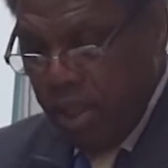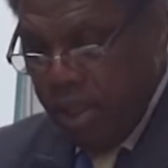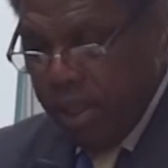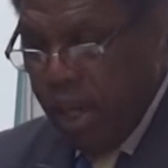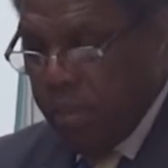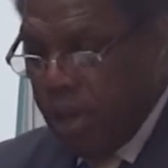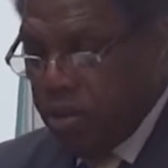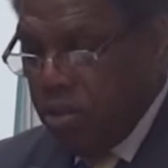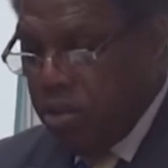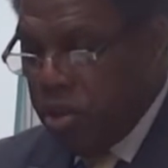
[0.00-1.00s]
It came
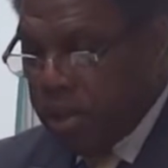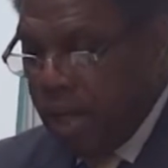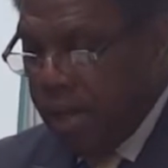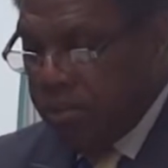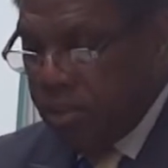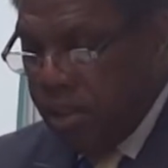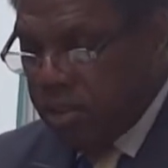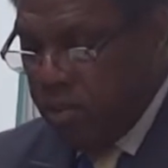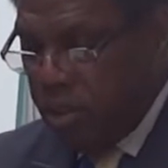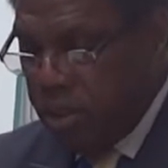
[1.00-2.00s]
out in the New York Times the
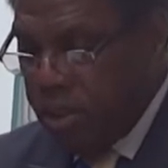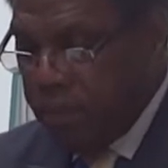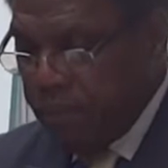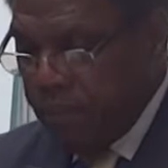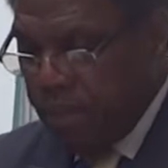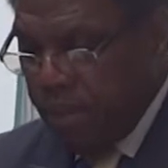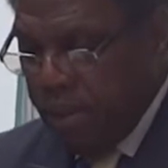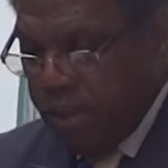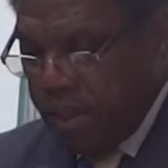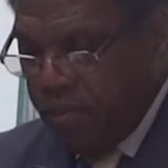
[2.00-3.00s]
next morning
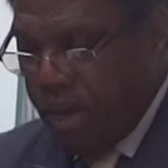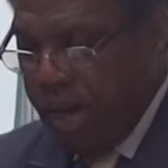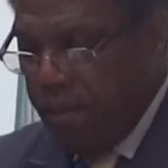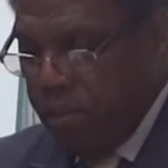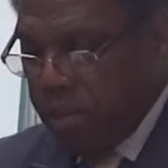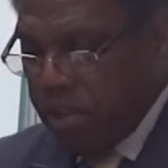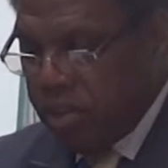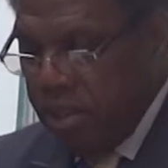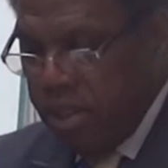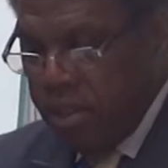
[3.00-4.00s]
that if I had merely
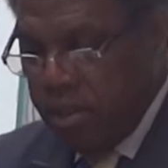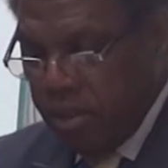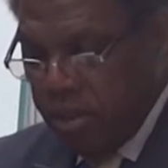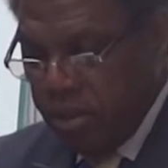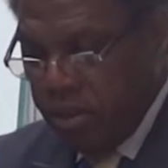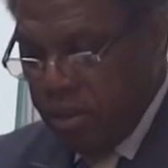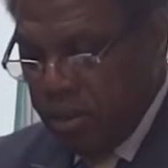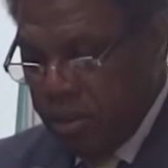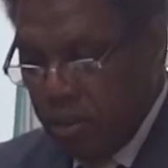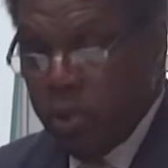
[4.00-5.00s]
sneezed,
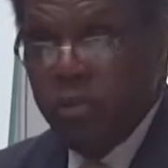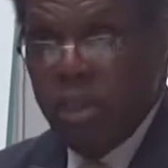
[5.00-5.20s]
I would have